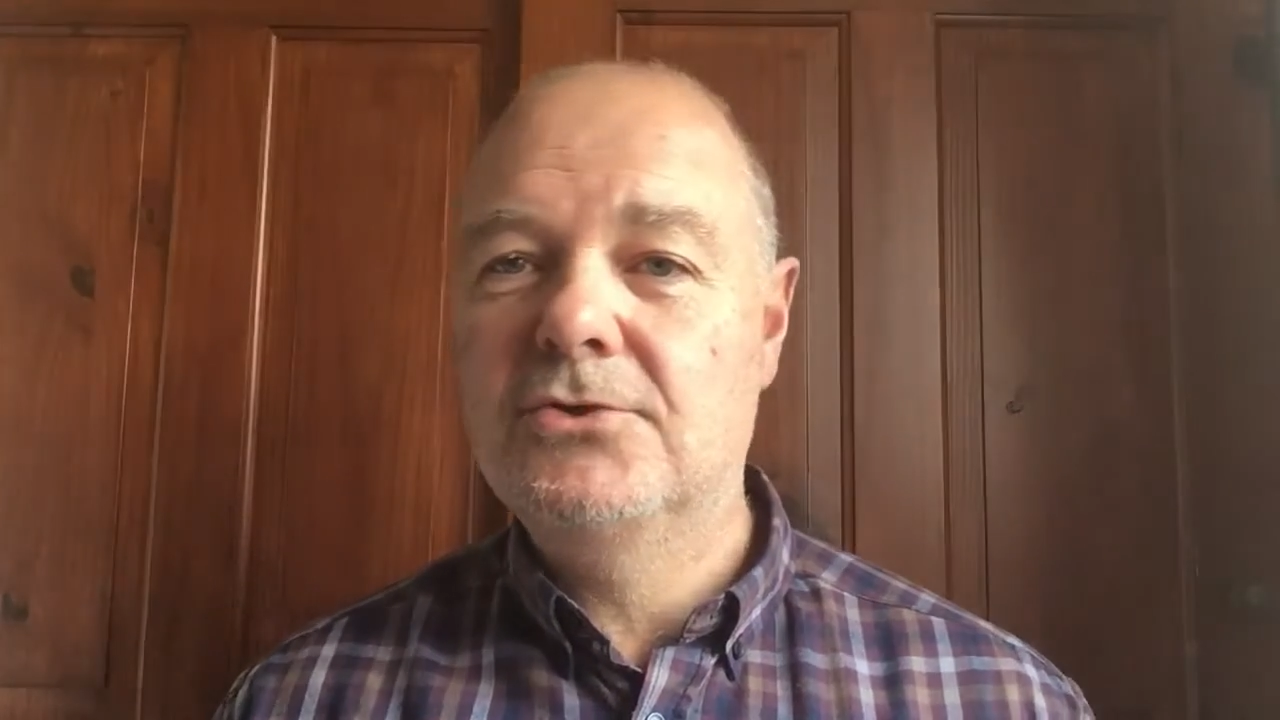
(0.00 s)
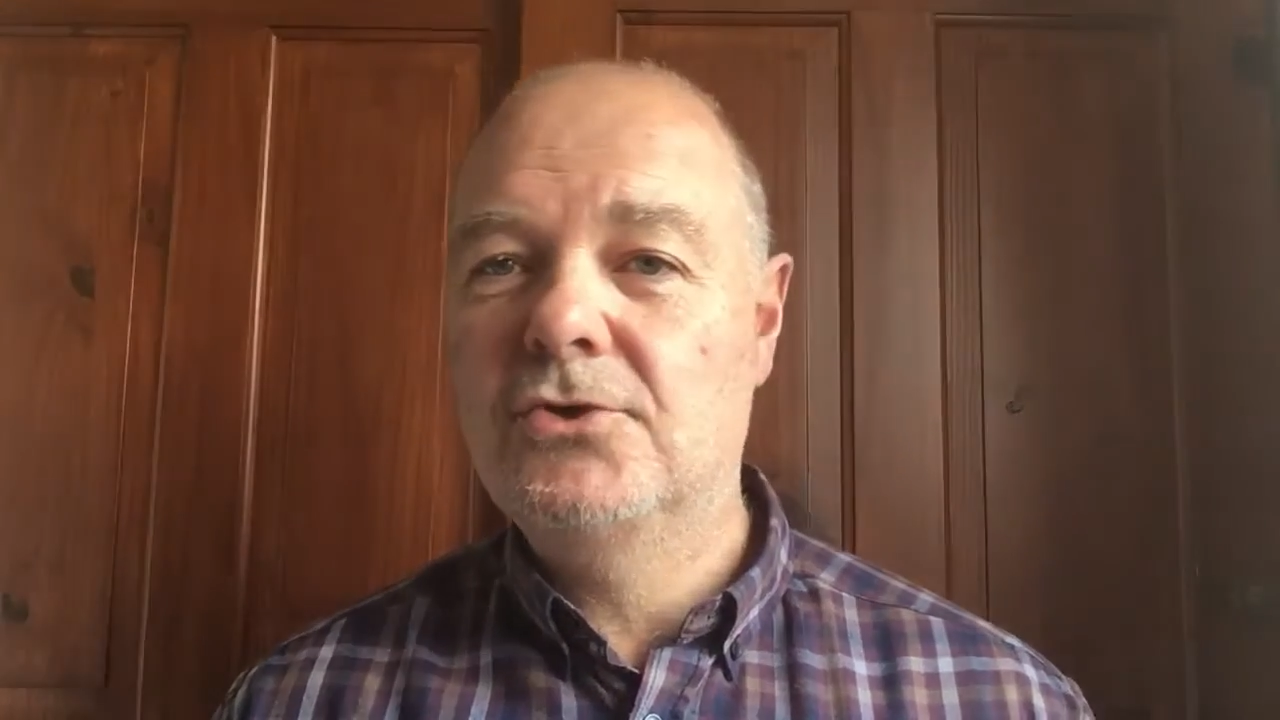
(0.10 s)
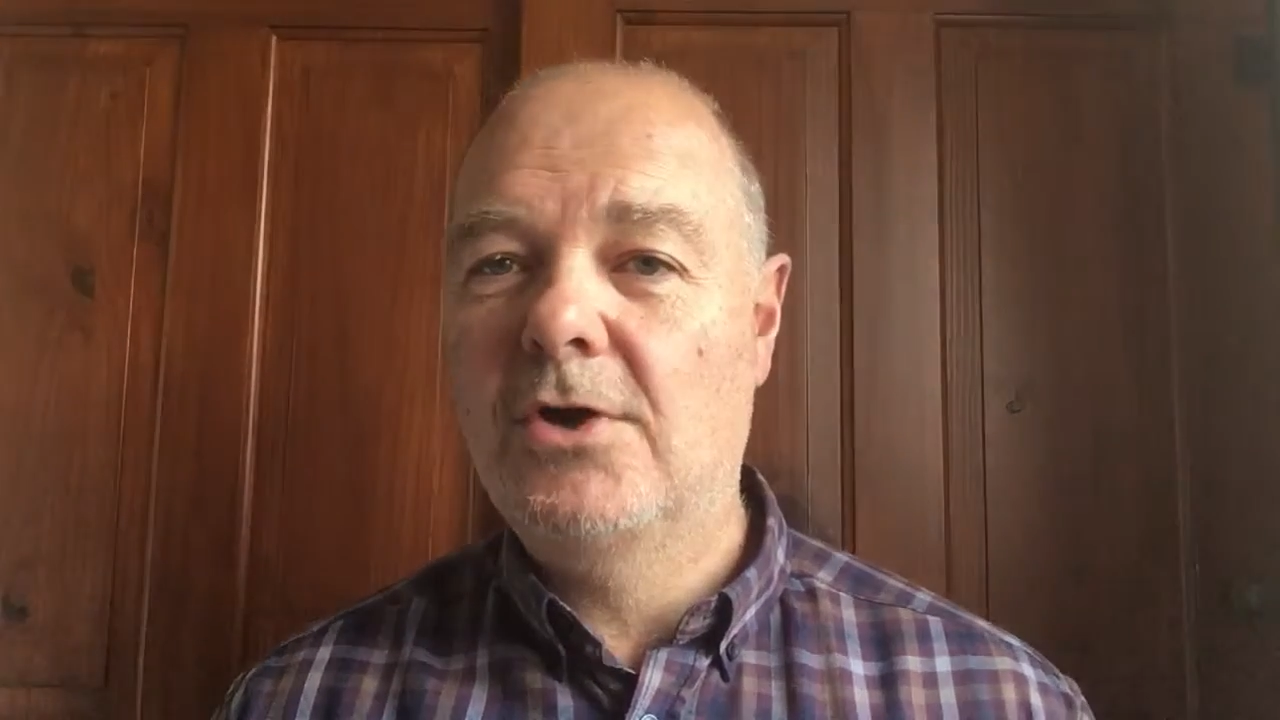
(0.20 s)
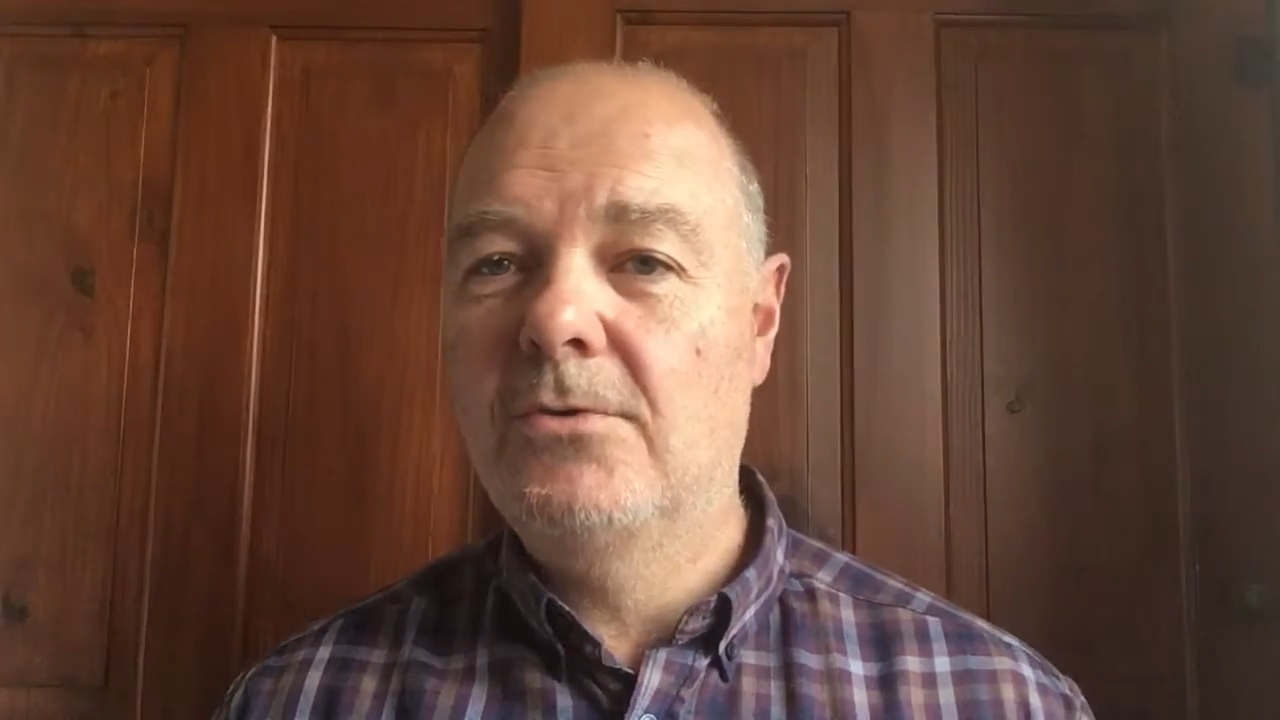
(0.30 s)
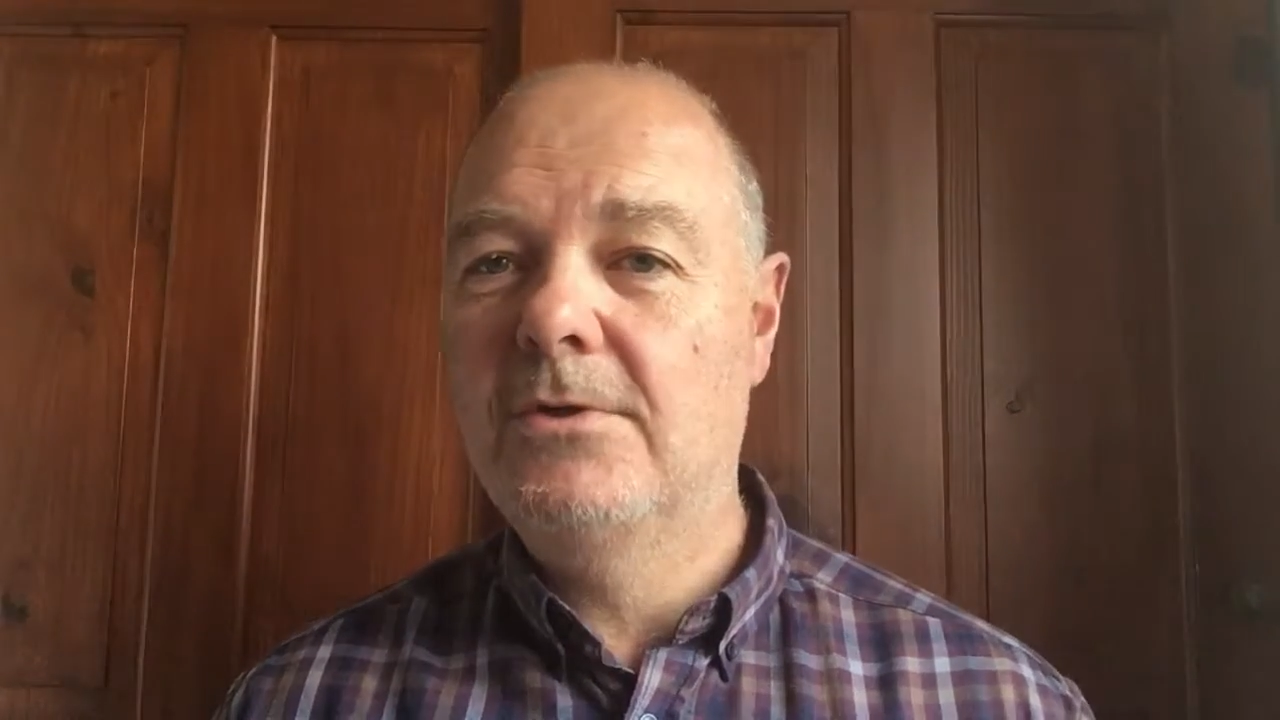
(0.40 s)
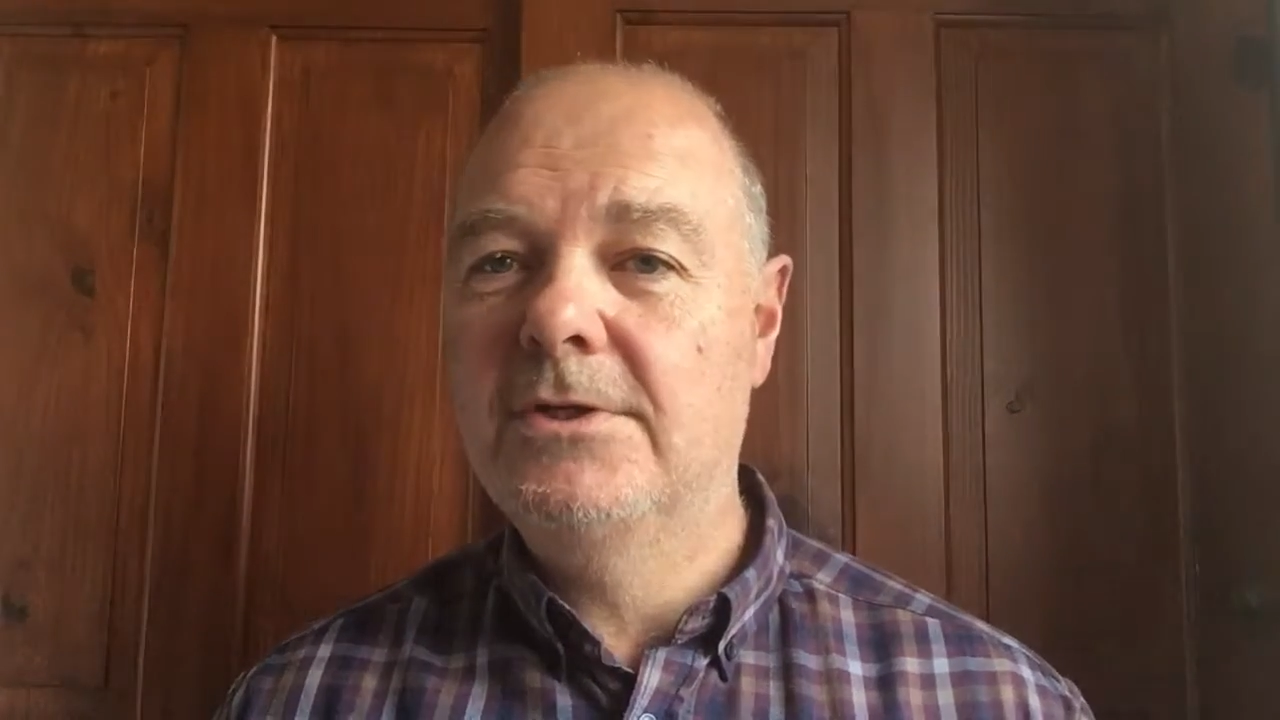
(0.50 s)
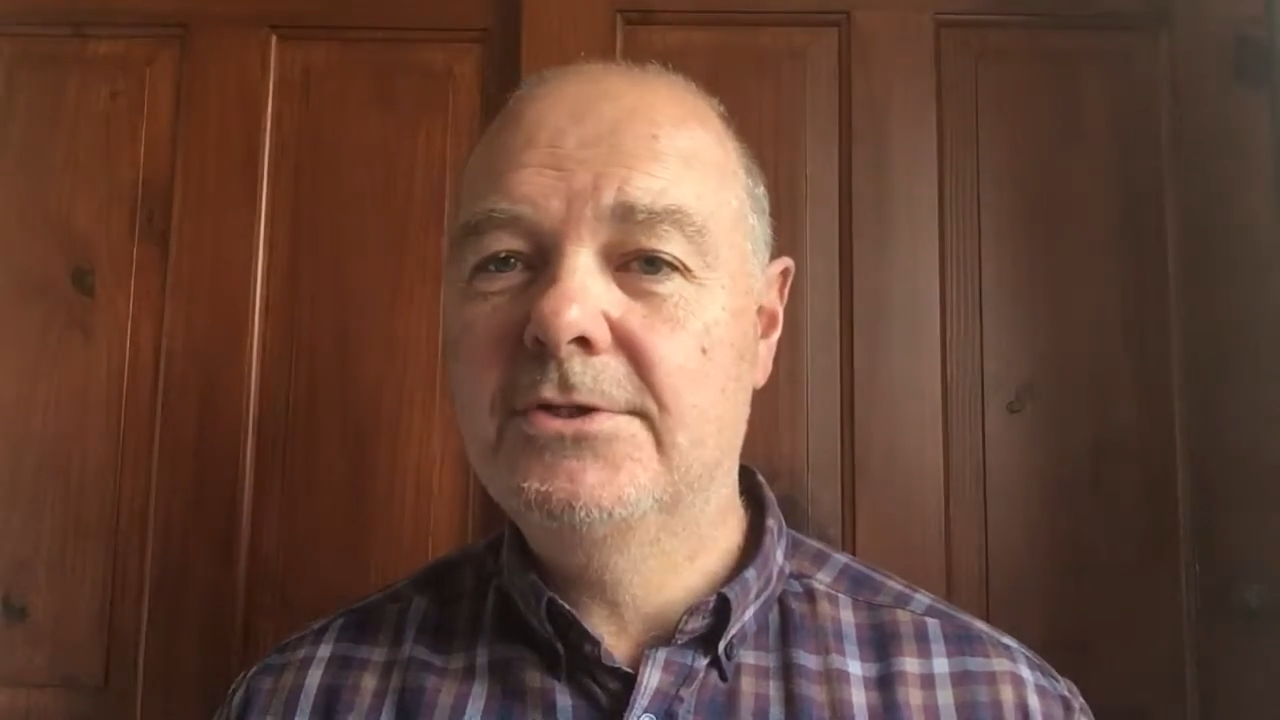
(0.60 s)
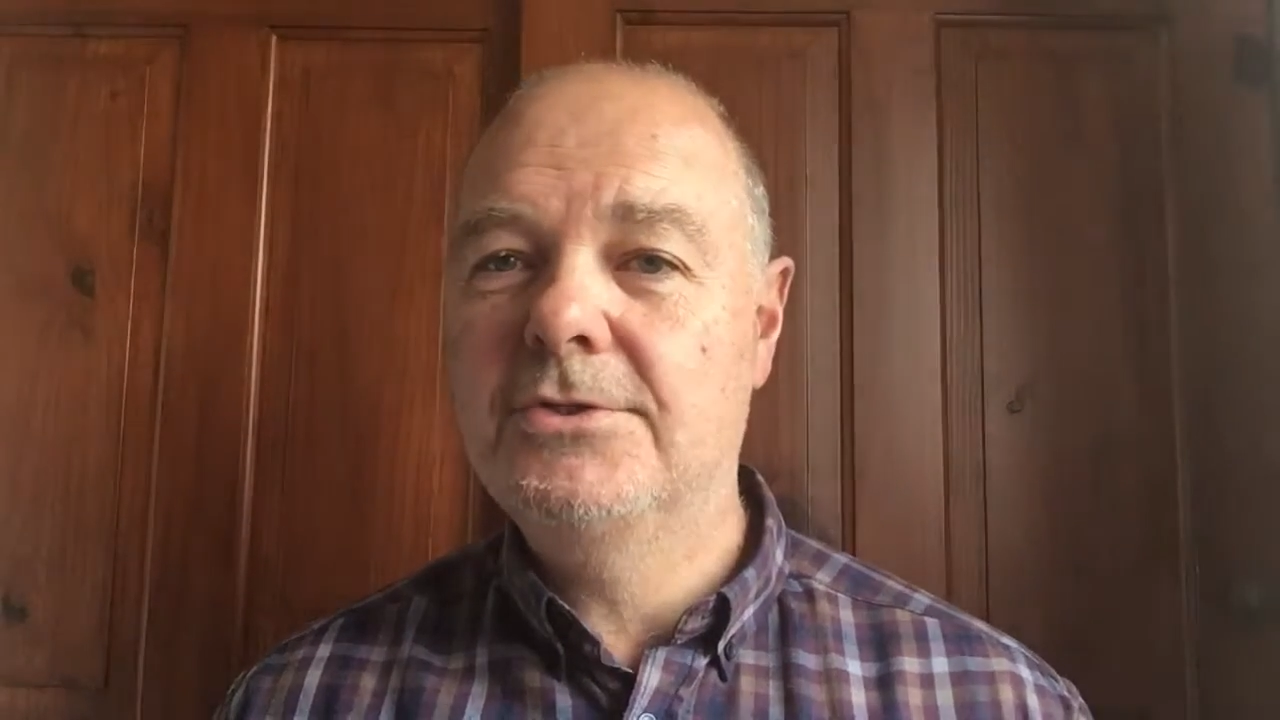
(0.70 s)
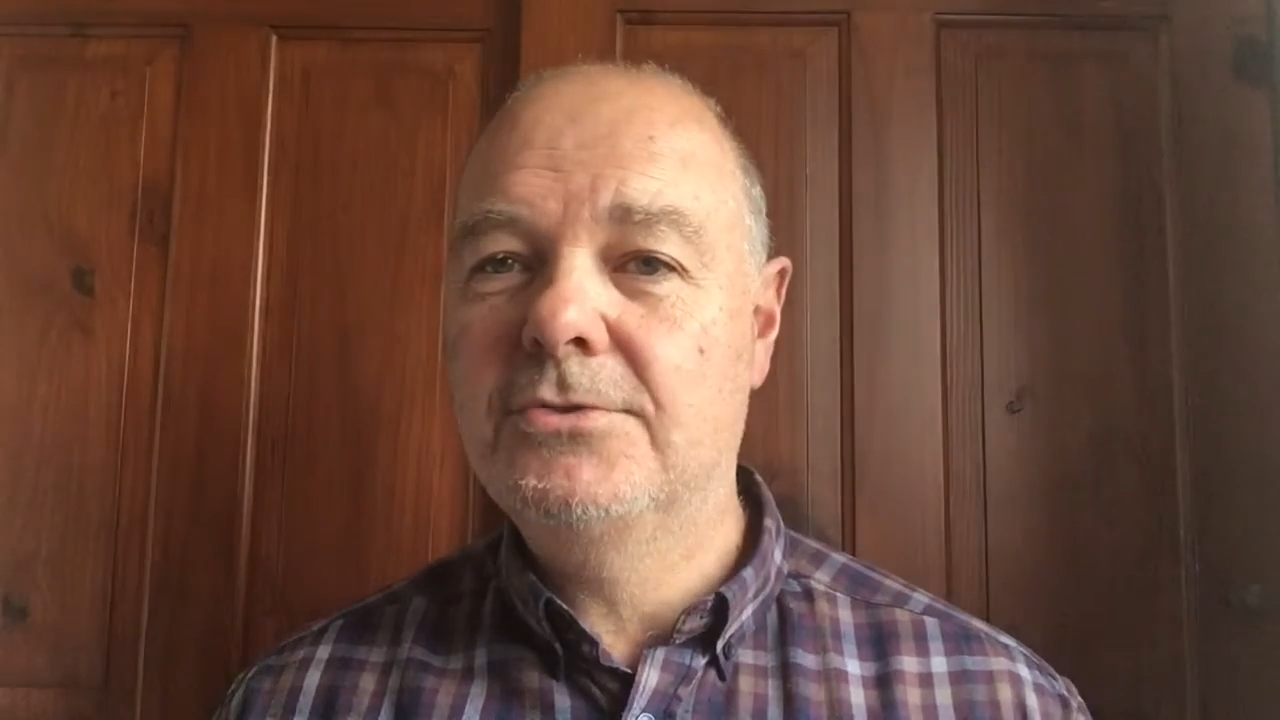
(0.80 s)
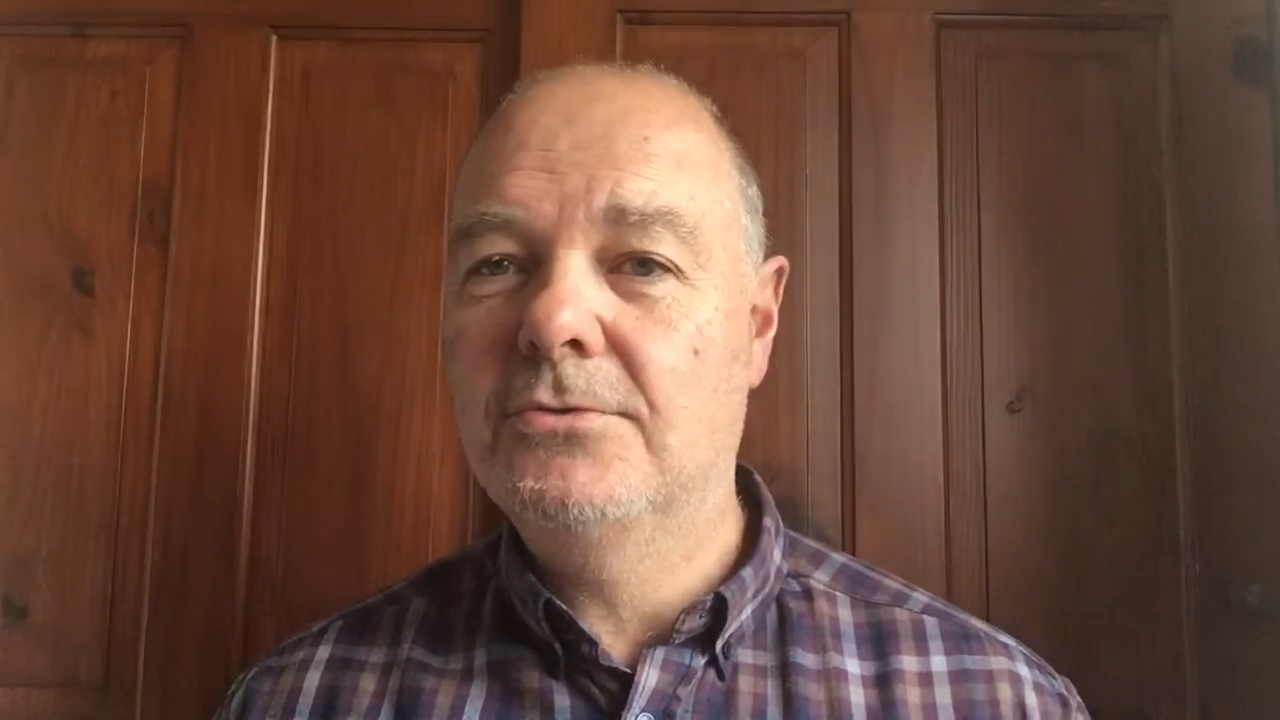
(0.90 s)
controllers